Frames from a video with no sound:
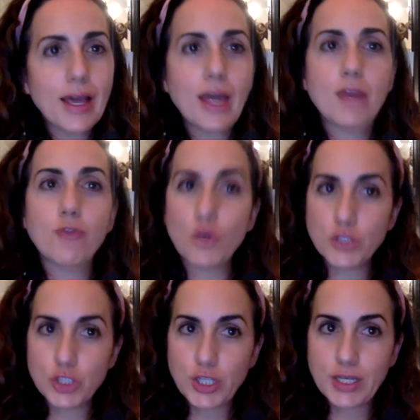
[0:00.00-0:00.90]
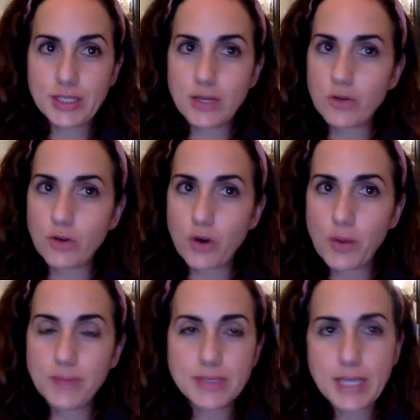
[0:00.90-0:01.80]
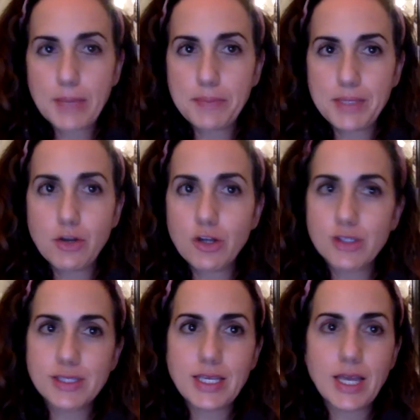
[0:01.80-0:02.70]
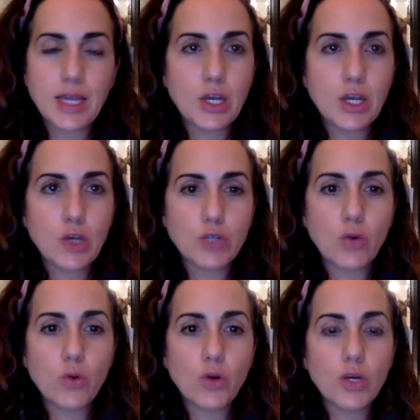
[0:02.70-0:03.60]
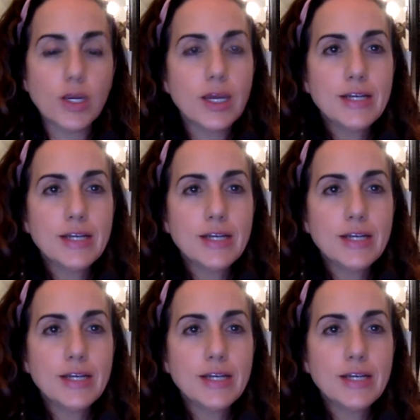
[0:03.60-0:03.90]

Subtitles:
And of course, check us out on our website, prcno.org,